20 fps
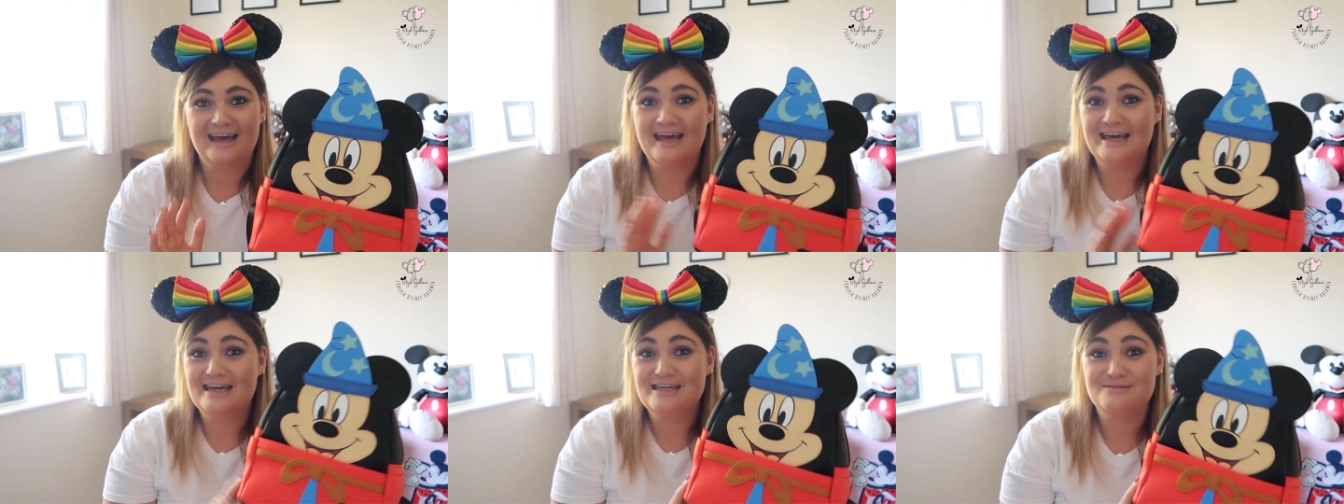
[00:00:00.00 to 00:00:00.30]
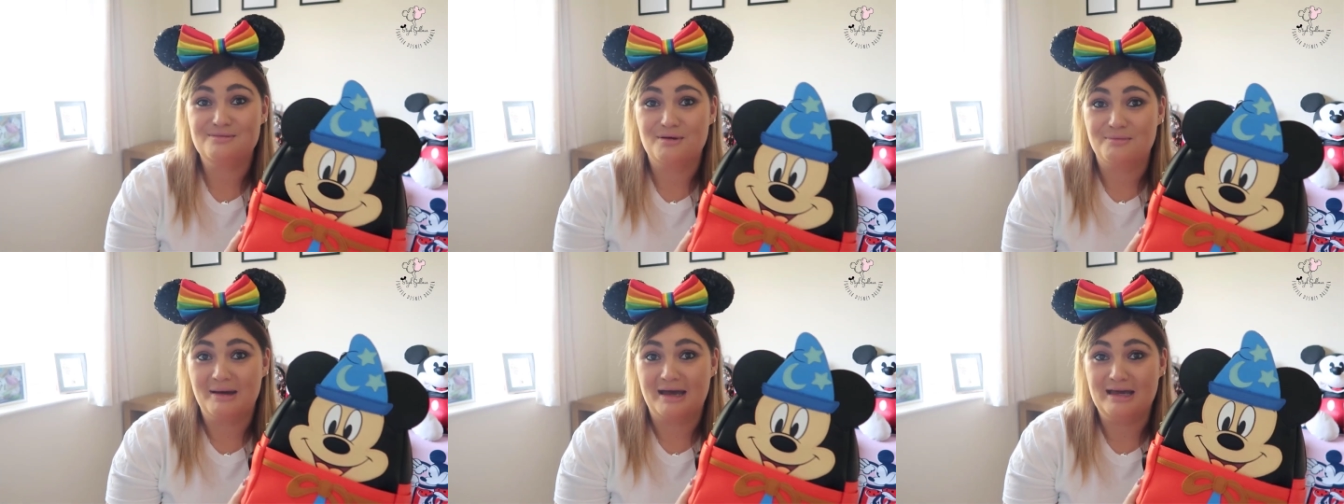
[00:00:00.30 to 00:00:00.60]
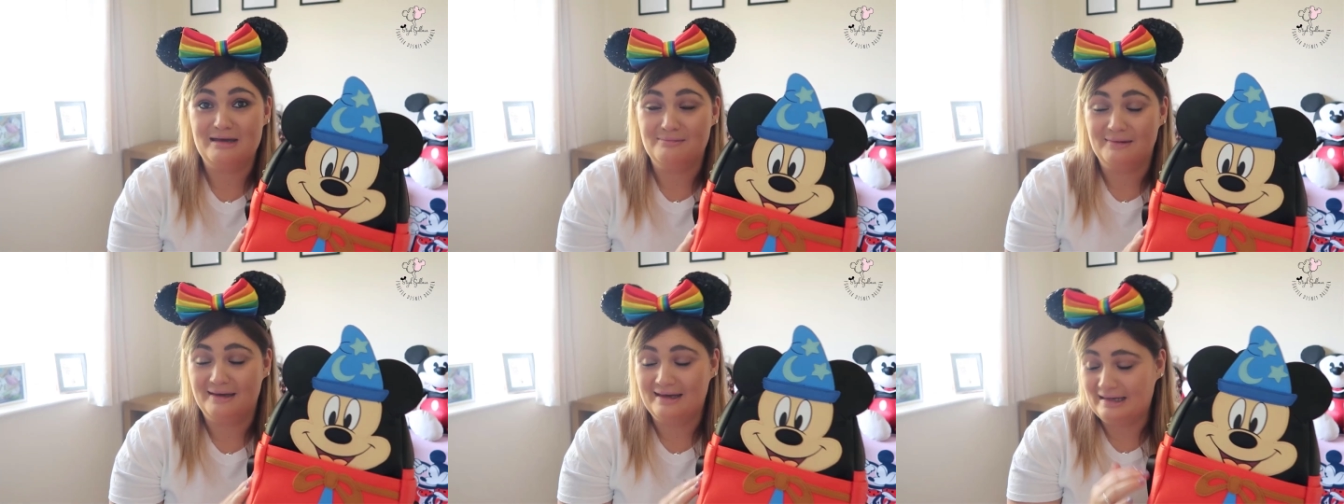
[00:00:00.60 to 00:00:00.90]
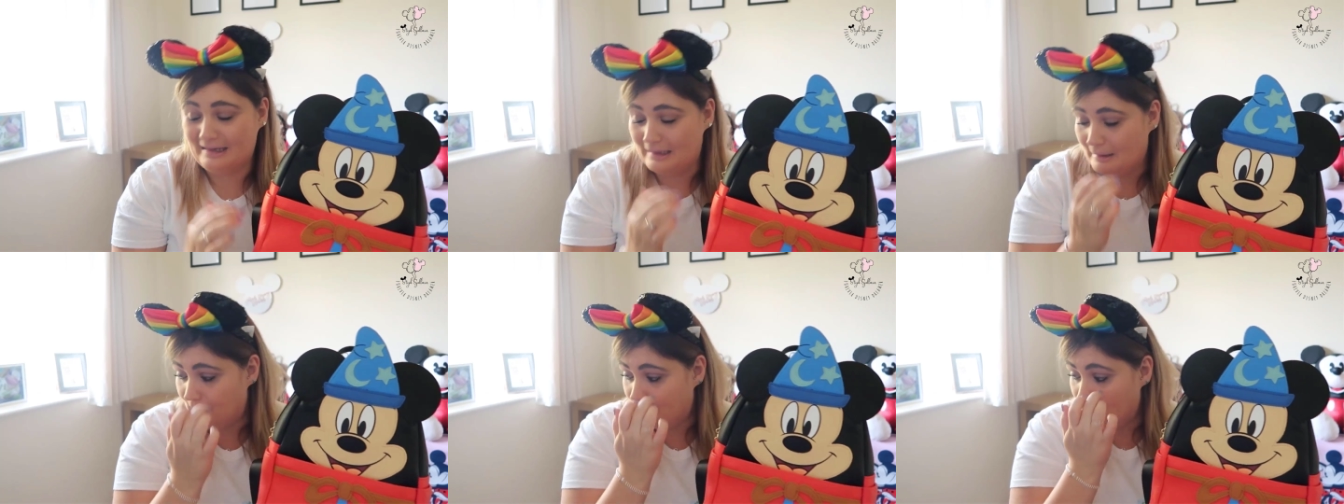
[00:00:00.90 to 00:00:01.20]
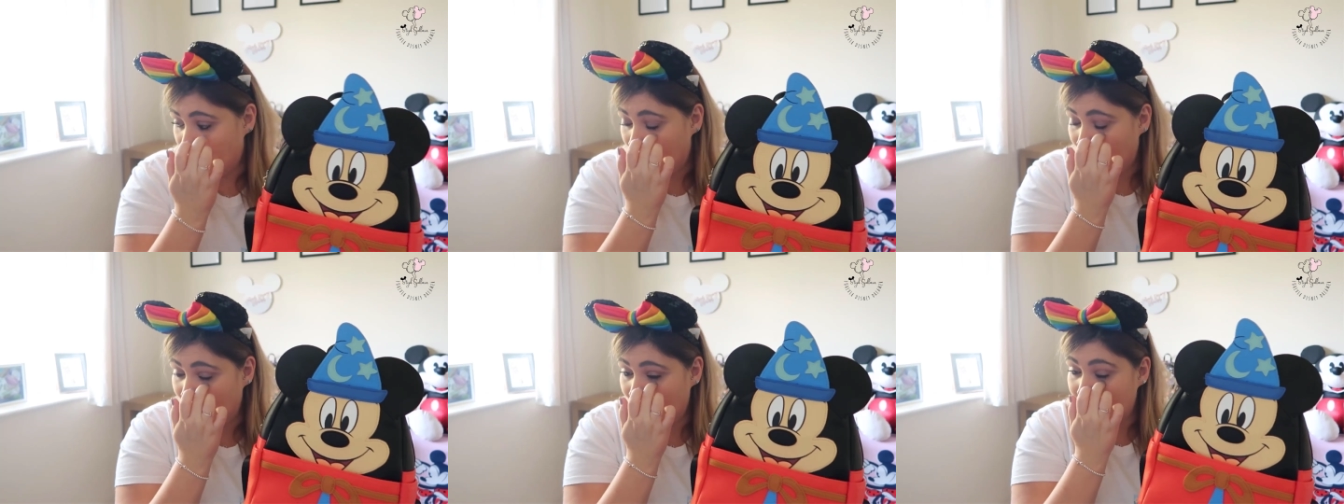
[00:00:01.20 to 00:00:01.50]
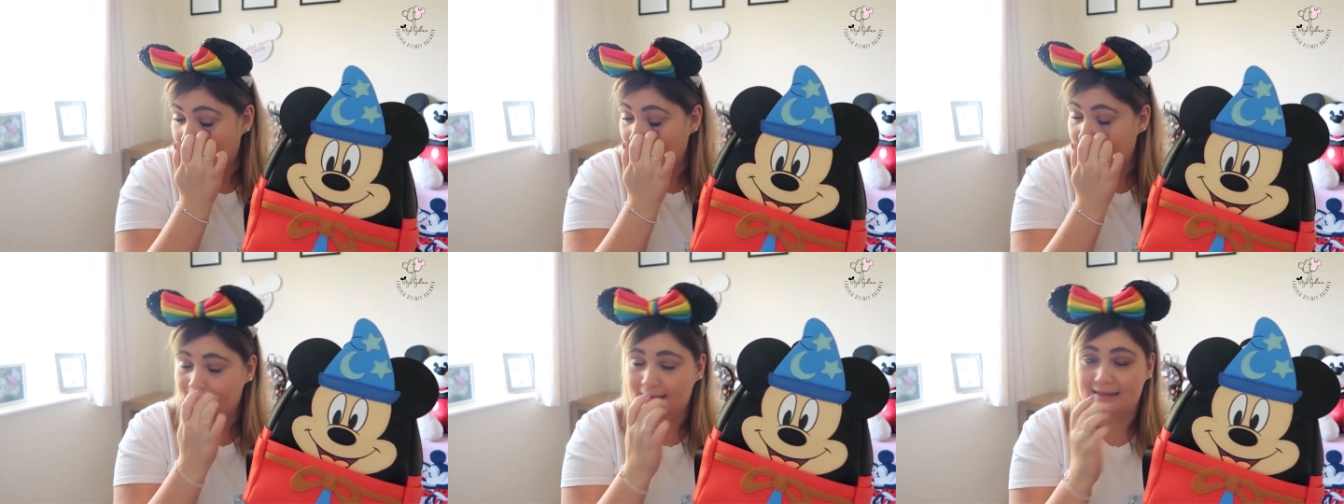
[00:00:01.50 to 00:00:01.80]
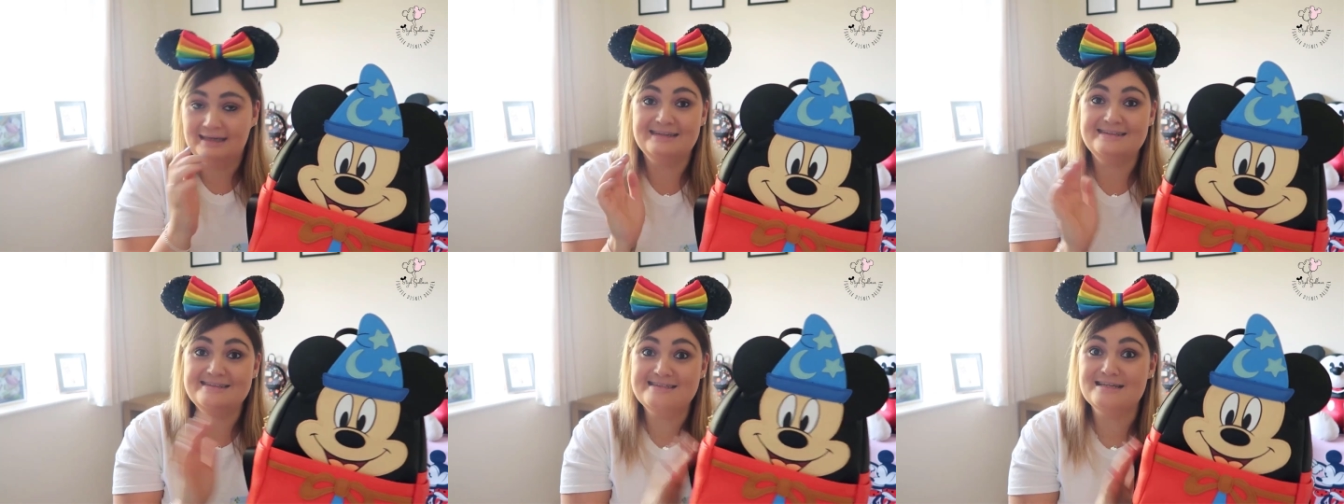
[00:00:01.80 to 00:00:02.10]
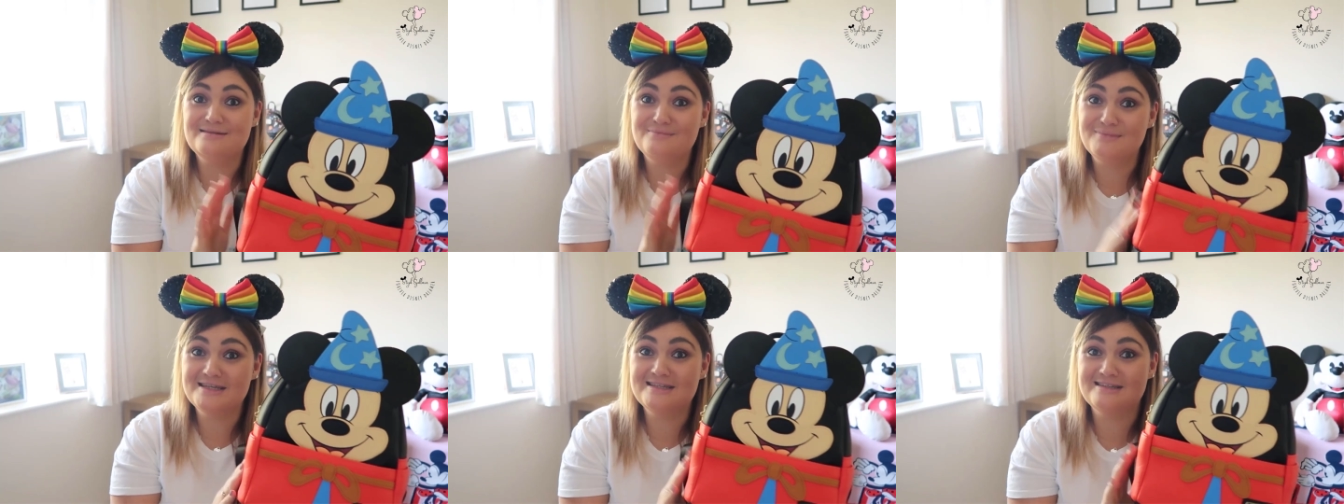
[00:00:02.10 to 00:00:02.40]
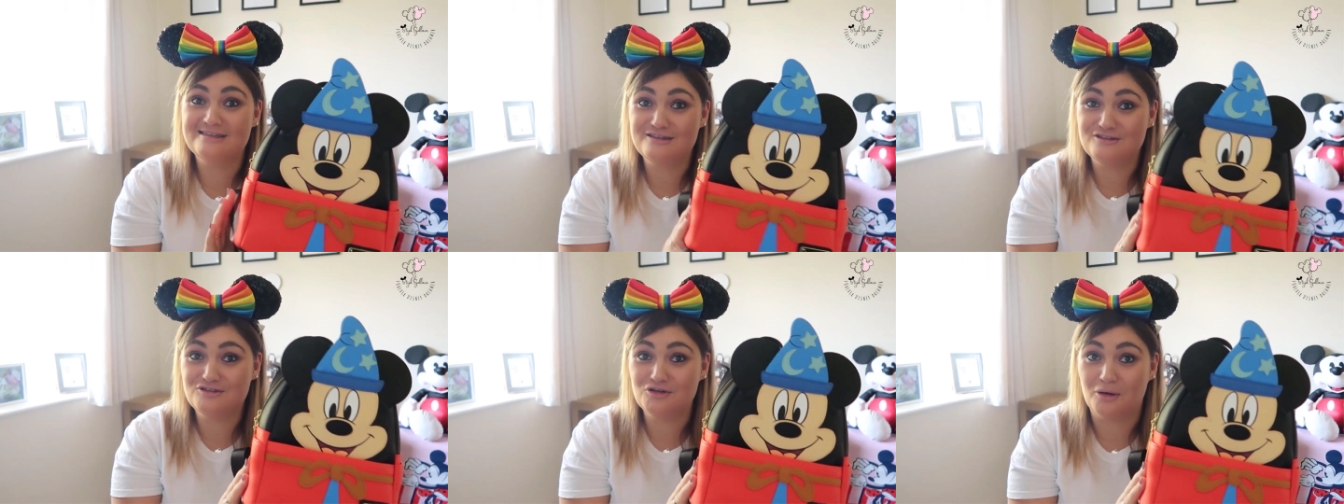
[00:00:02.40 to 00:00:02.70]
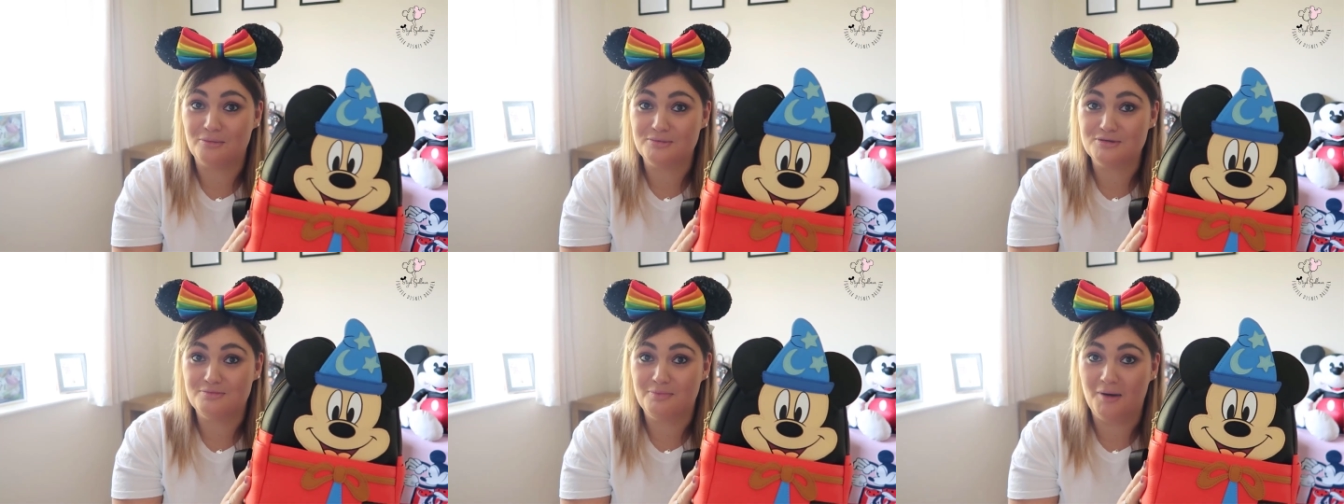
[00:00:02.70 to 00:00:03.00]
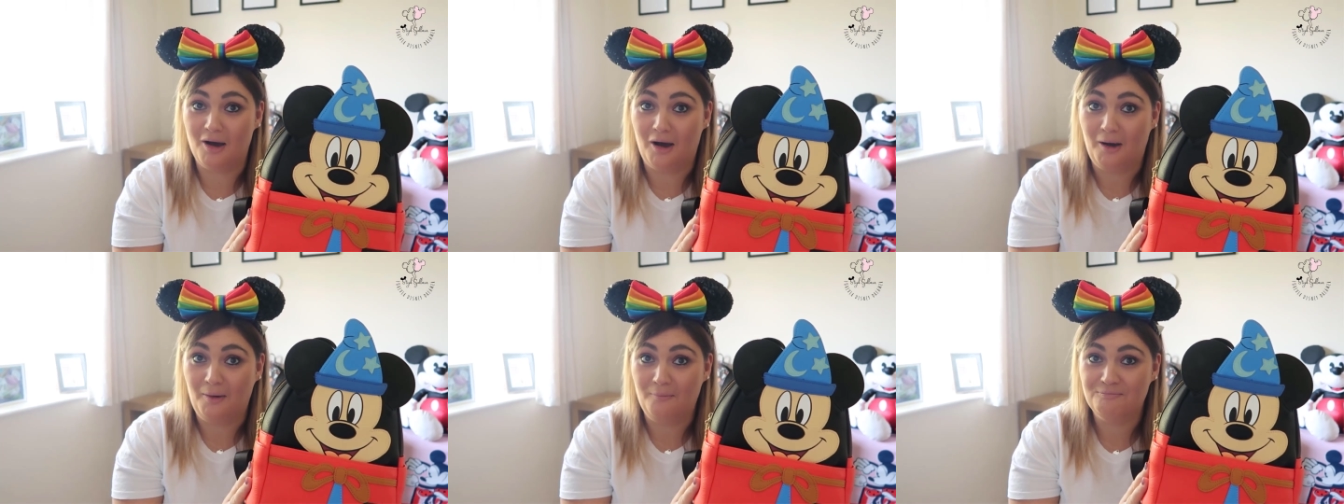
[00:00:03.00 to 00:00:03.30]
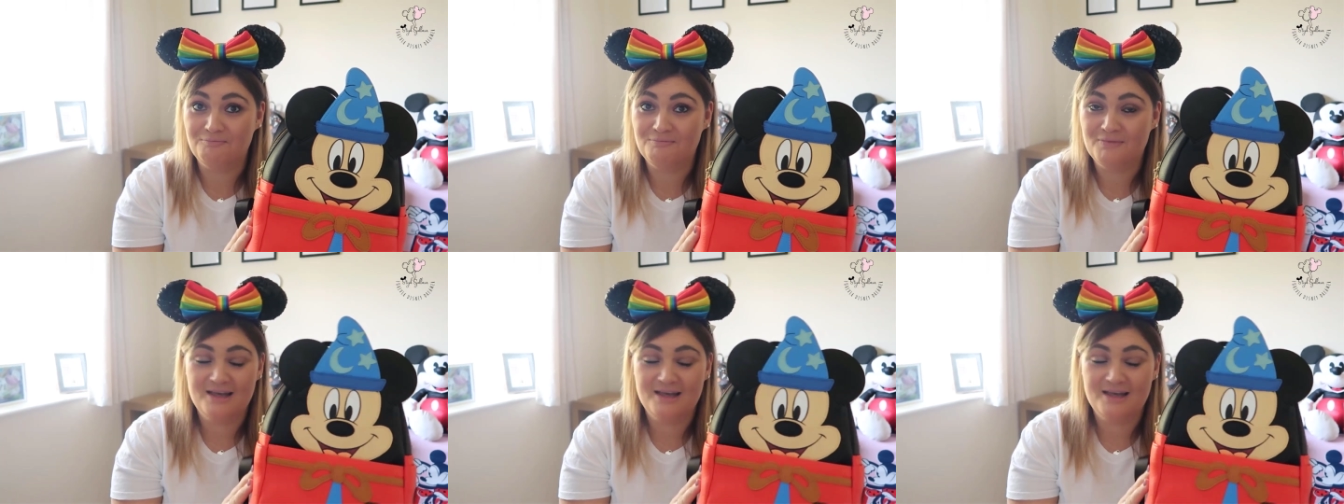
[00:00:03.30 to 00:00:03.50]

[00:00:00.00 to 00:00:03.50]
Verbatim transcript: He's my baby, but he did miss the top spot.